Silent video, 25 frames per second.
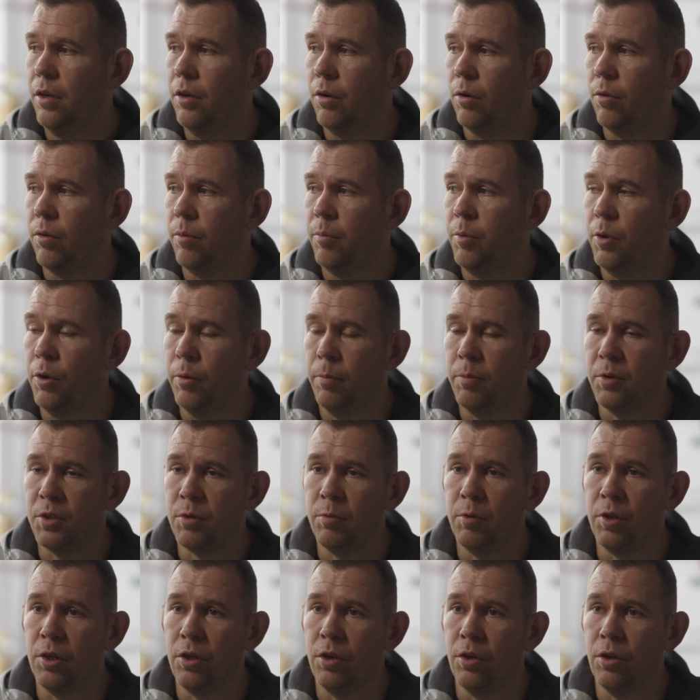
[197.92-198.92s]
You know, the purpose
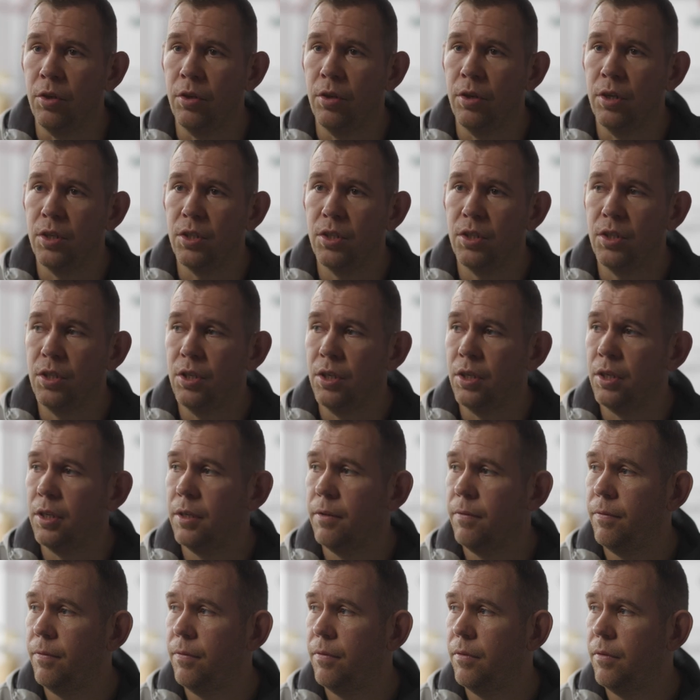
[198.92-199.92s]
we're here is
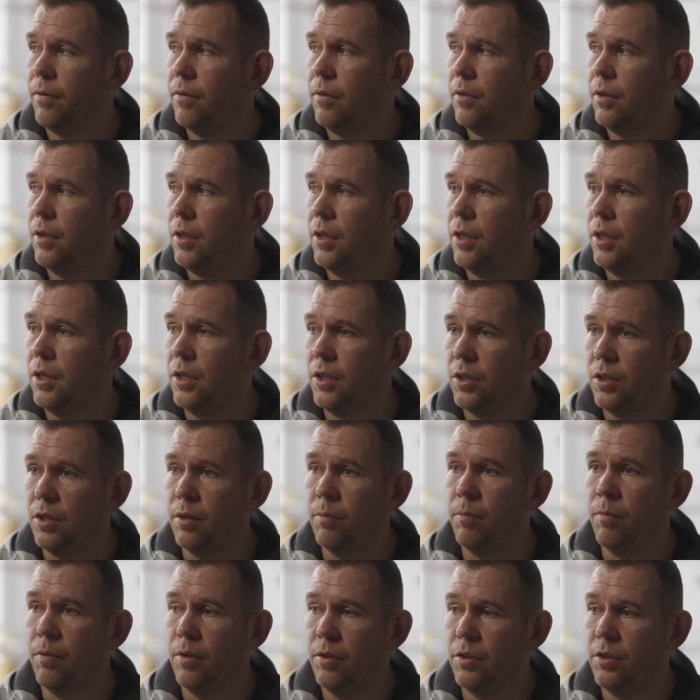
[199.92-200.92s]
to
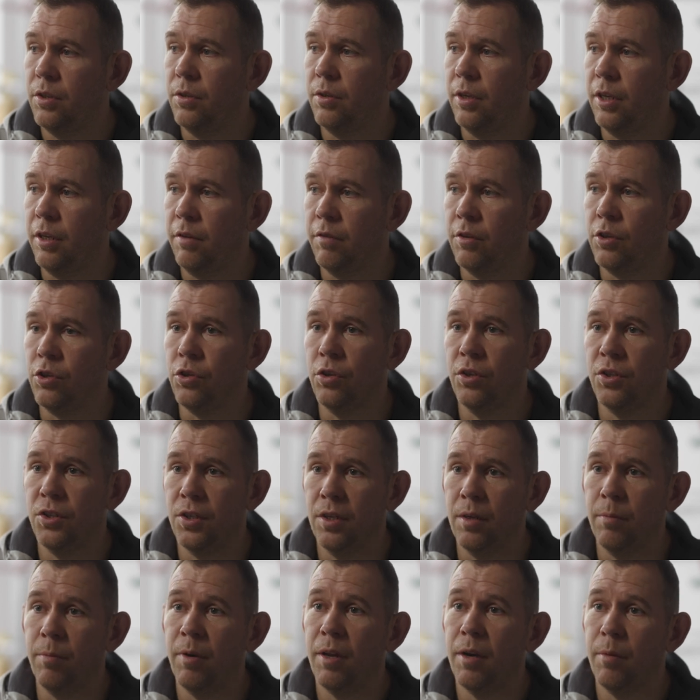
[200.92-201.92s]
leave the jersey
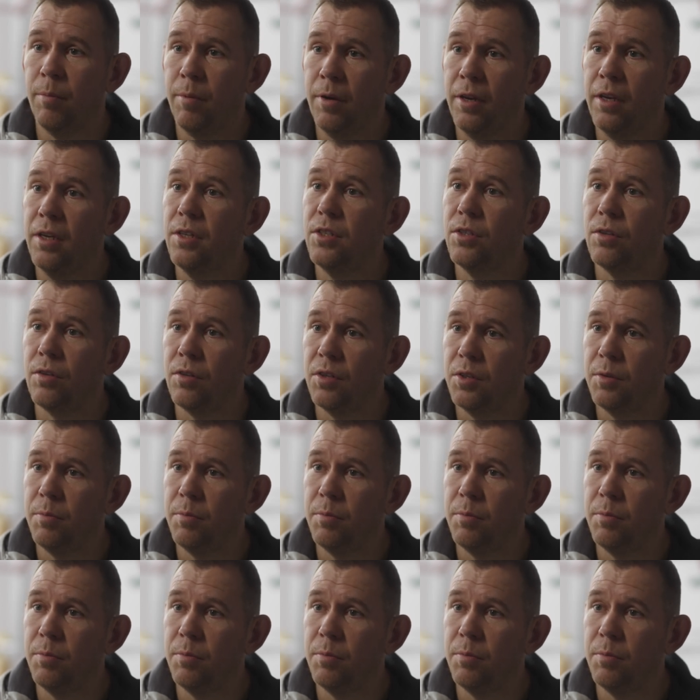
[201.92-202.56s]
in a better place, so to